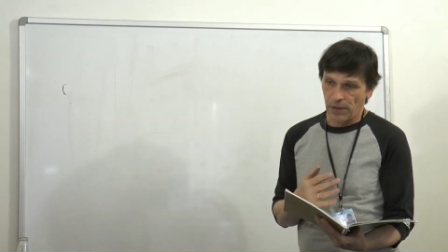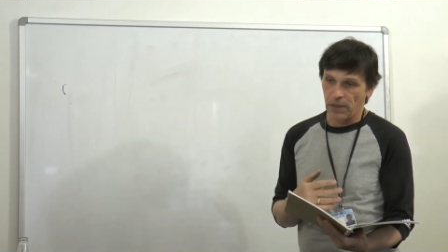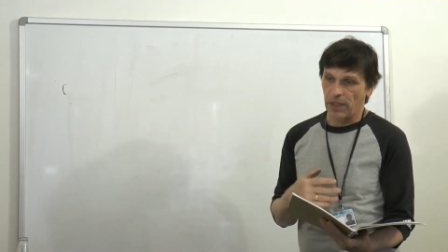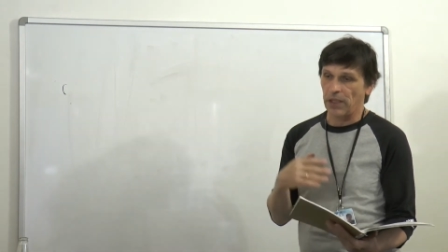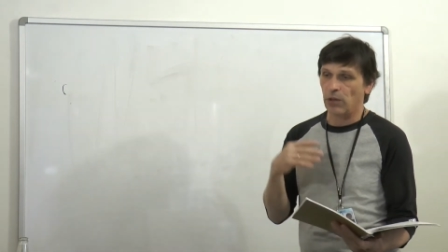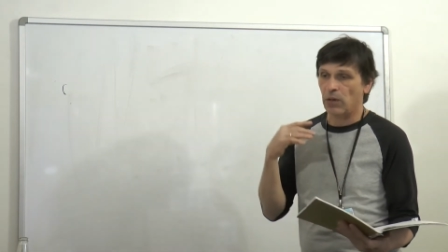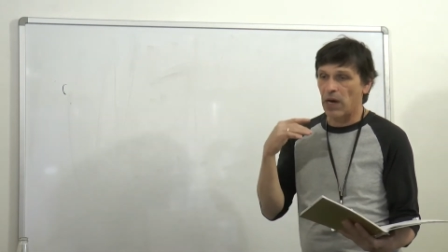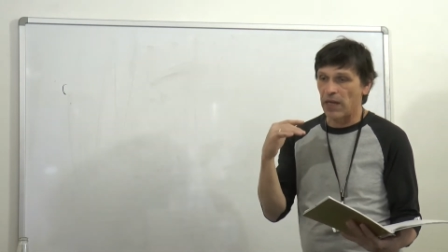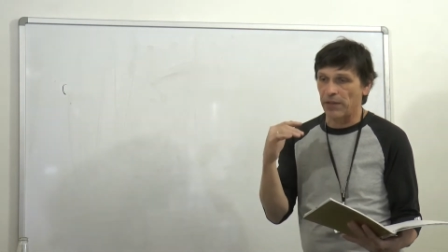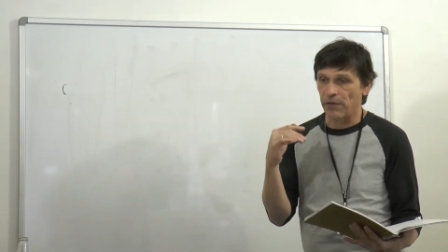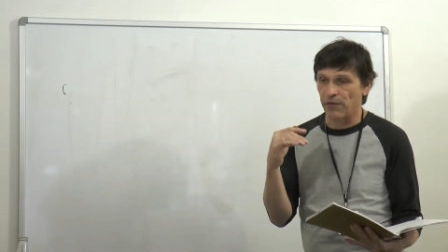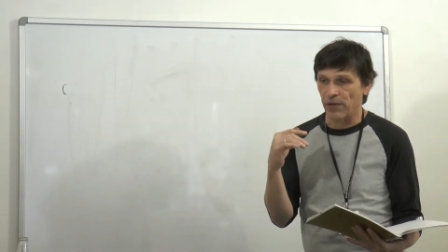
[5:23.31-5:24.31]
Like you were
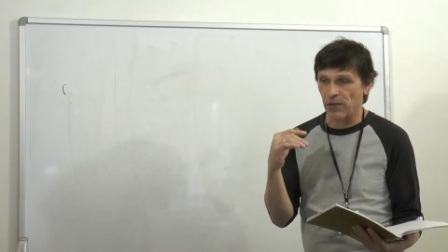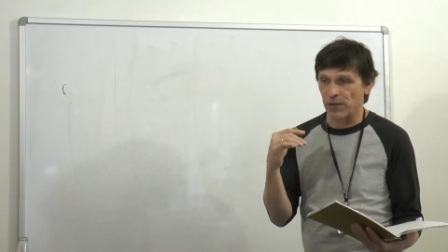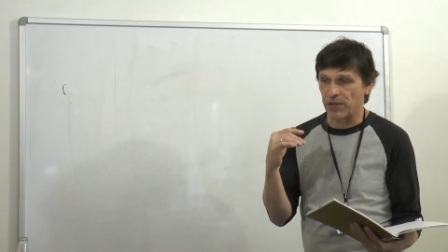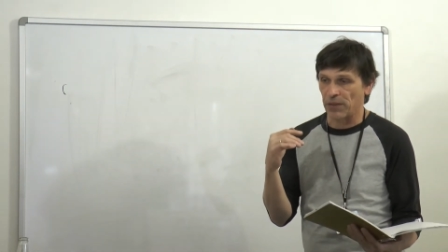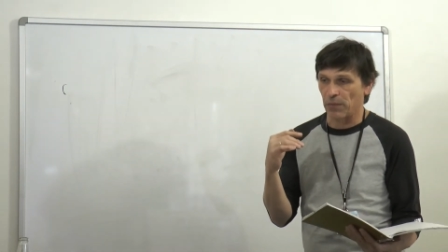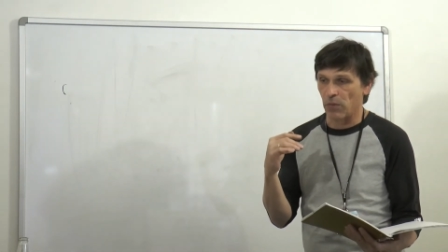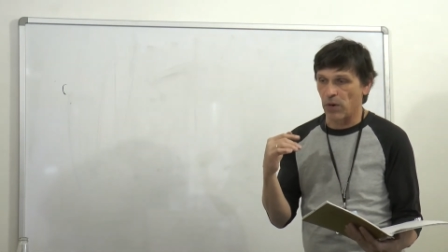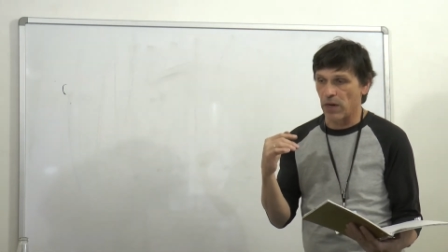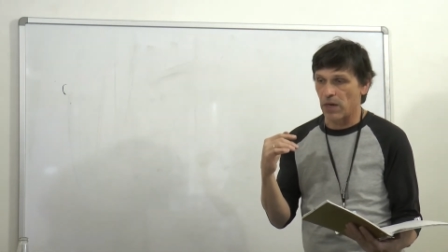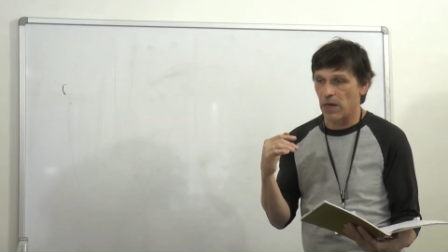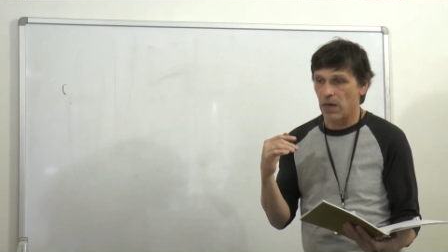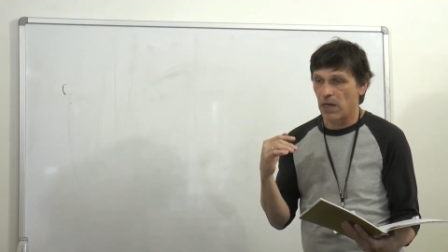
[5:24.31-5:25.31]
out in the field
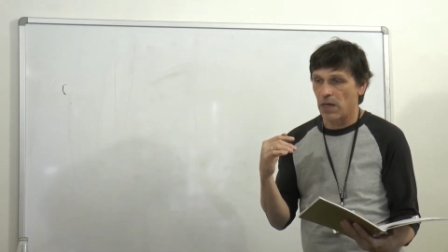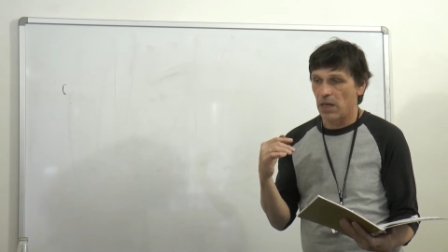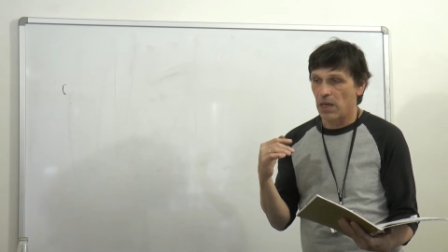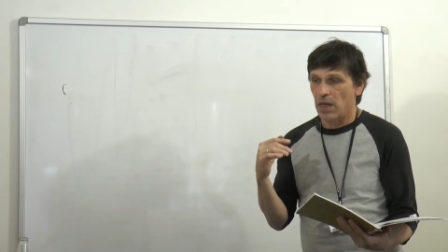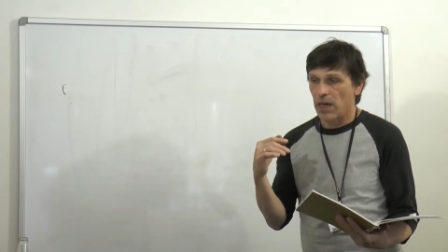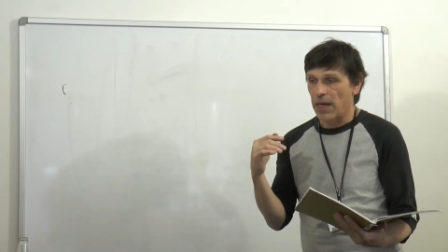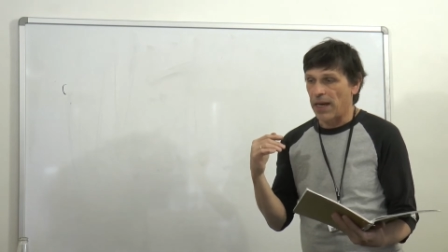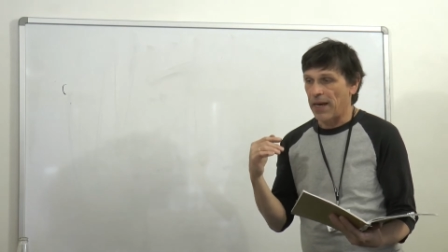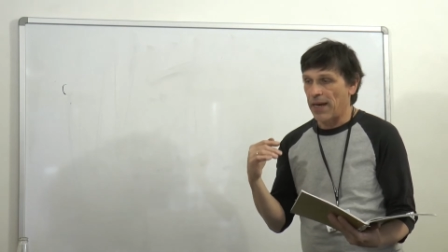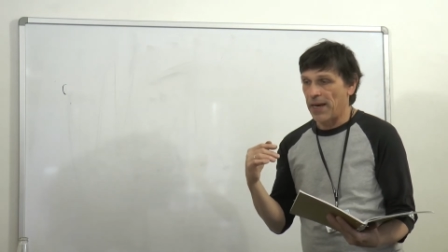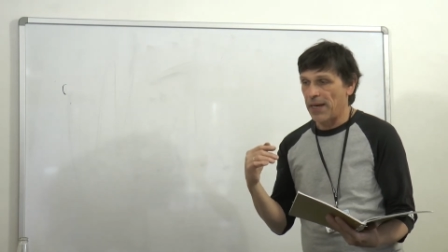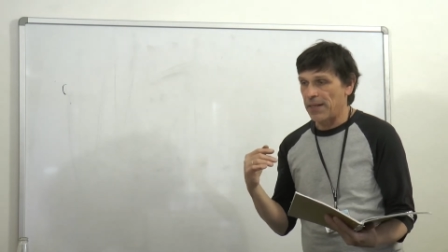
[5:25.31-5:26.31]
somewhere
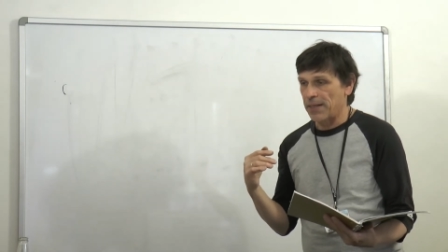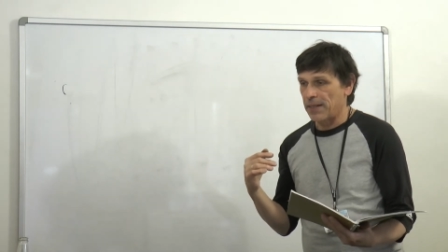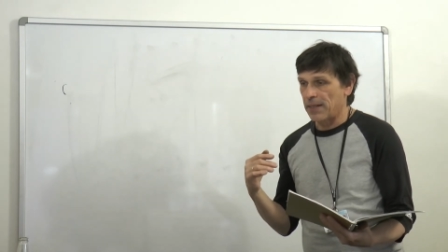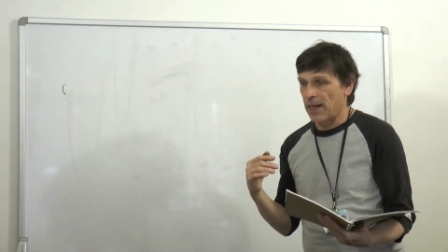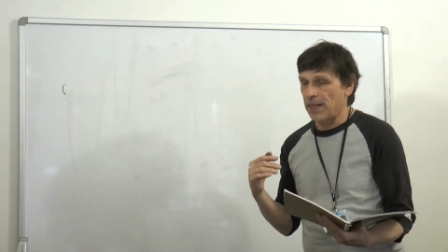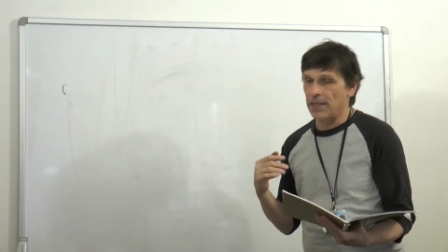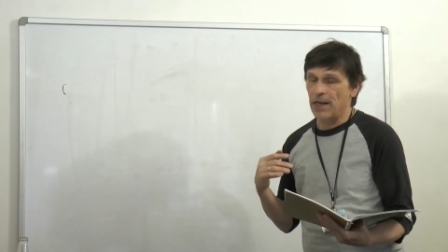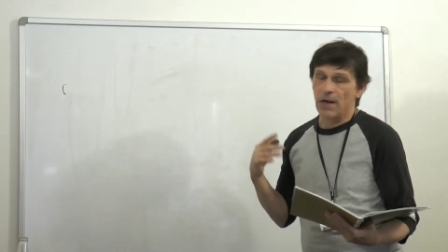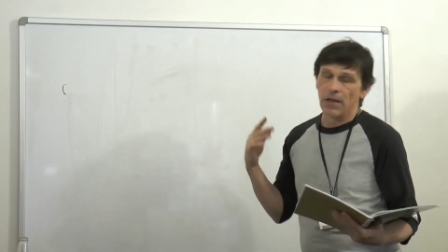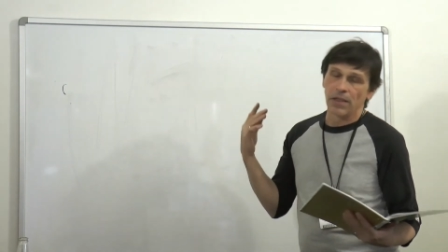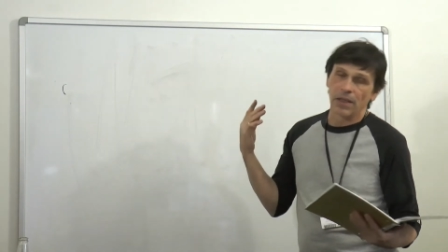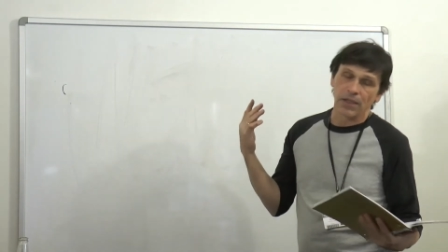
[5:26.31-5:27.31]
and I
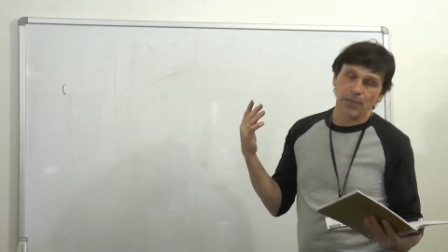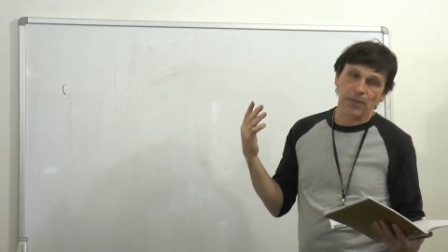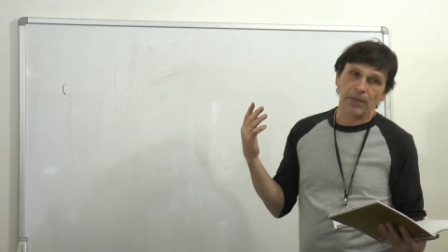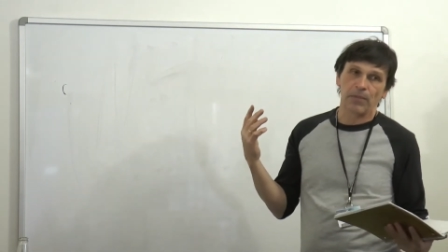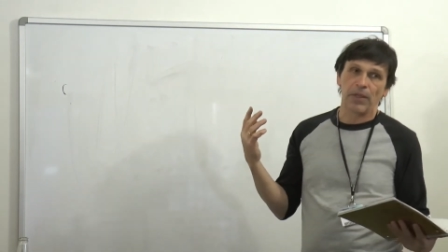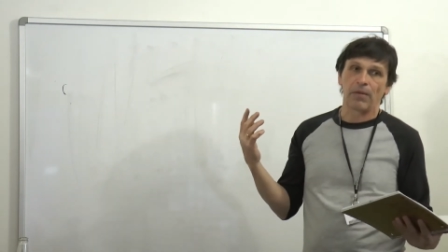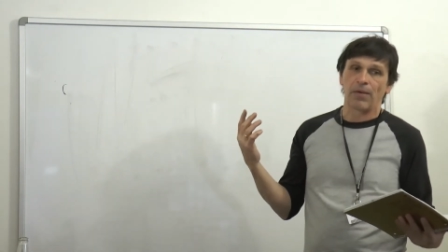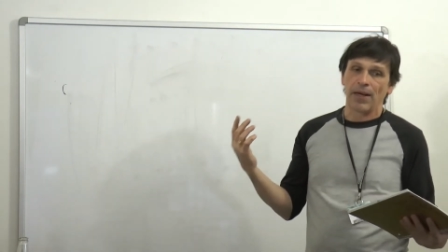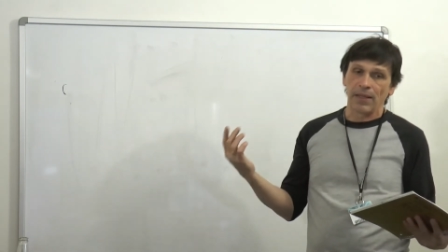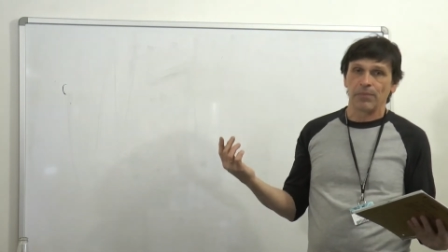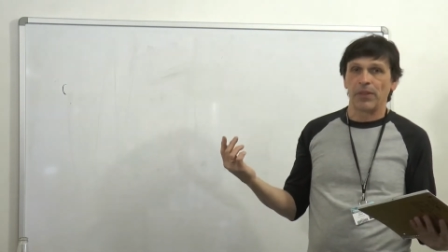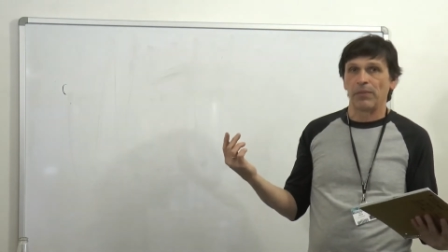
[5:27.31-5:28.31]
know you're not supposed to be
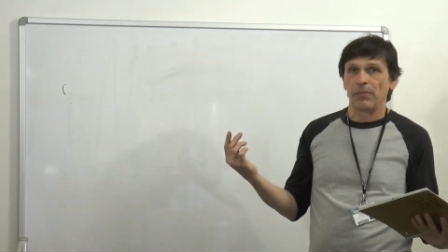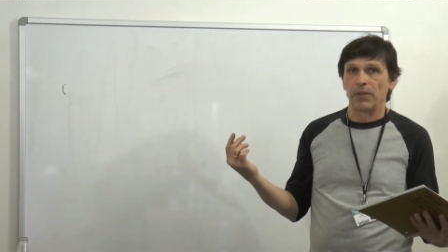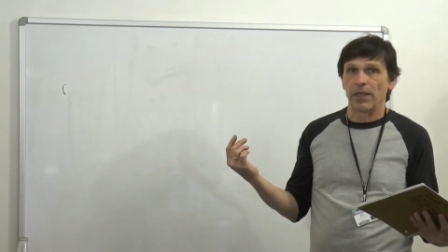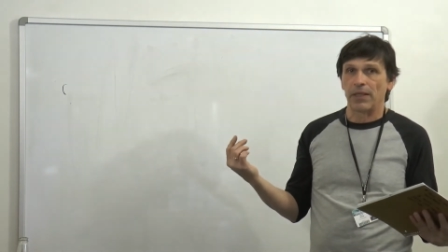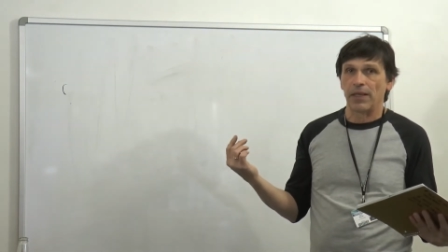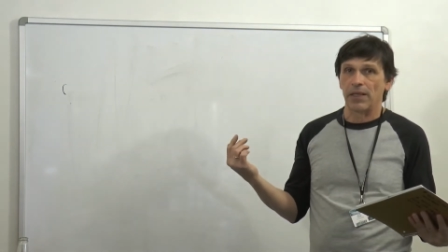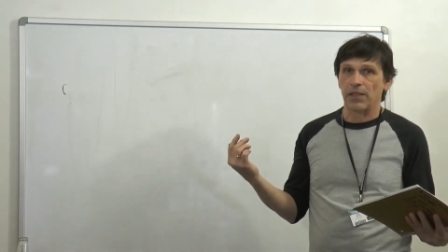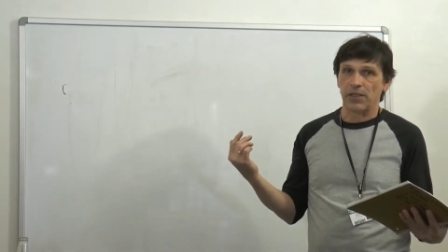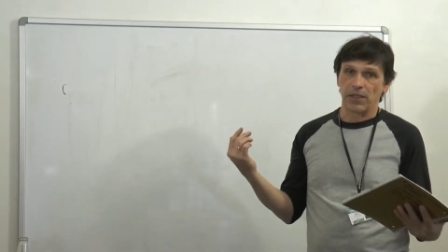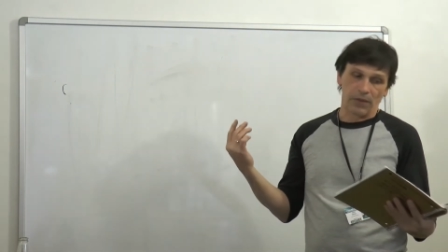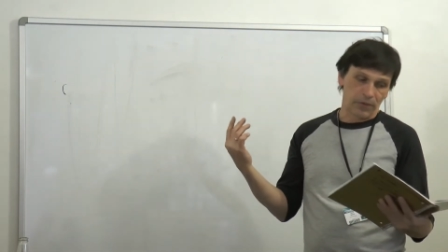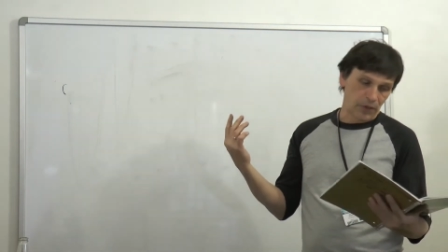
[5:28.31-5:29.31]
around people, that kind of
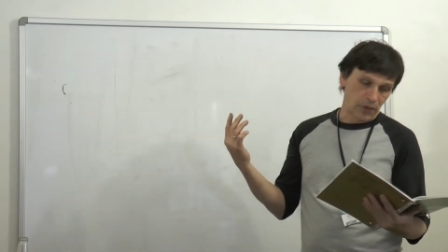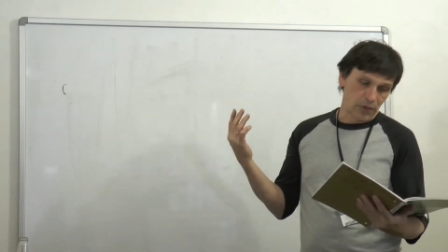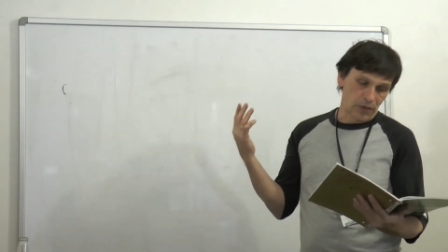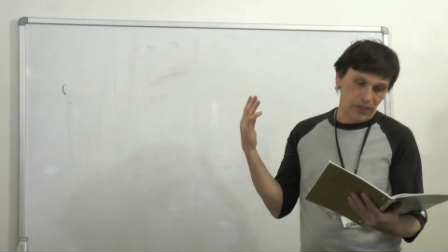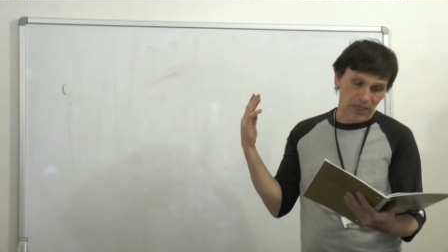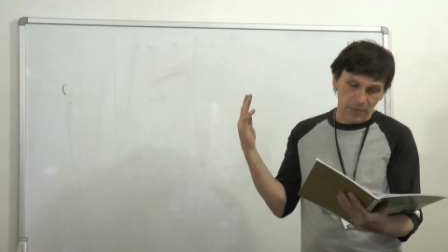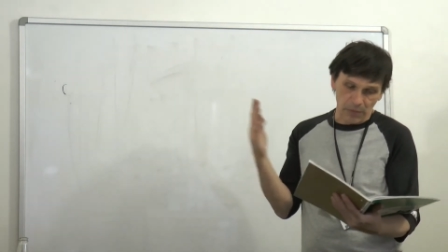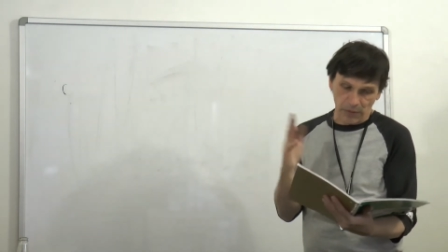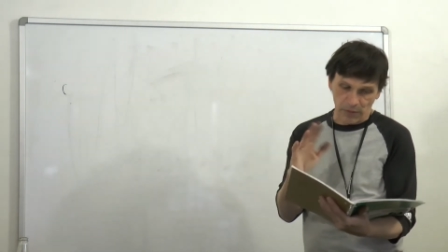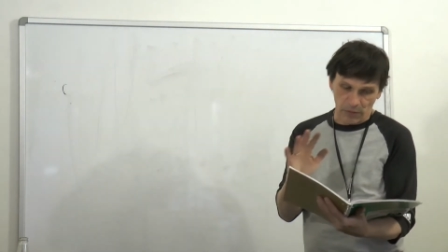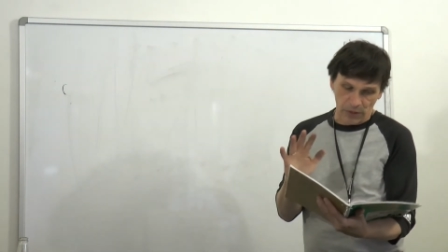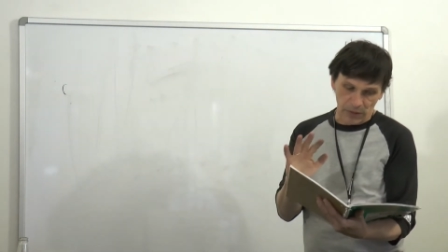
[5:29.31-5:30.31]
stuff. So there's a couple
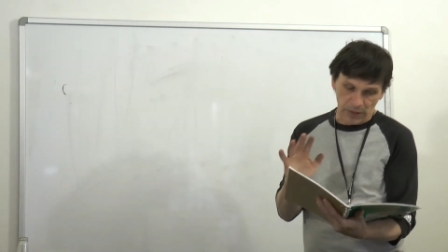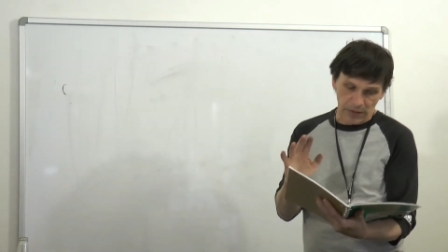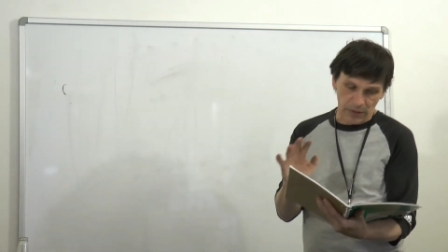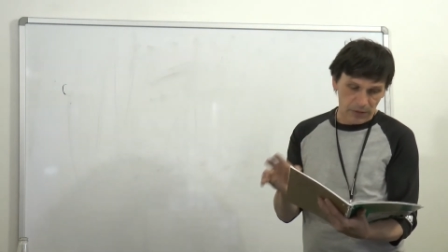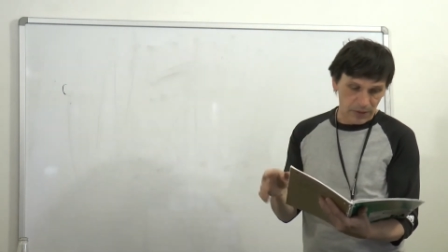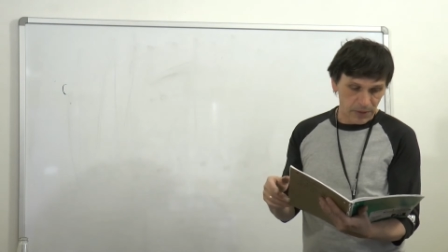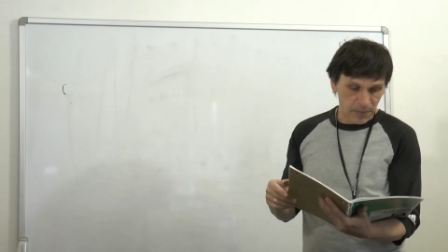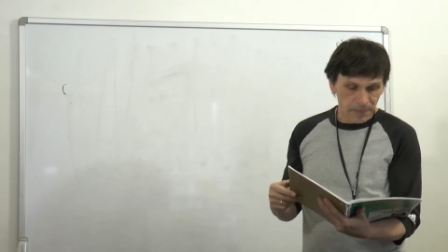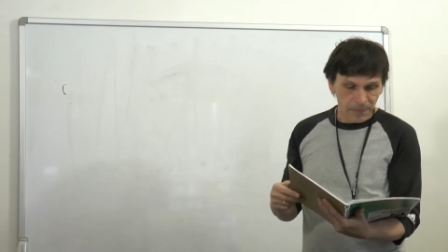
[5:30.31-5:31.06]
different ways we can do this.